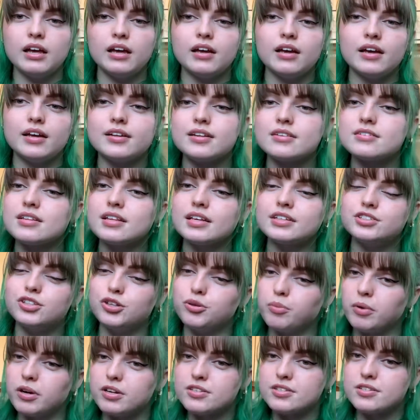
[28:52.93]
It doesn't like too
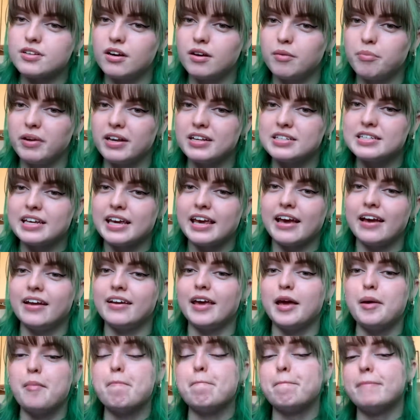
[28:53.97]
much sun because it can
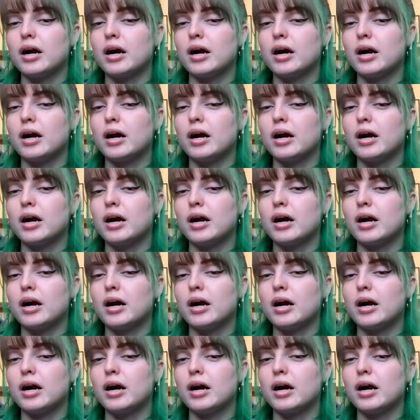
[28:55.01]
get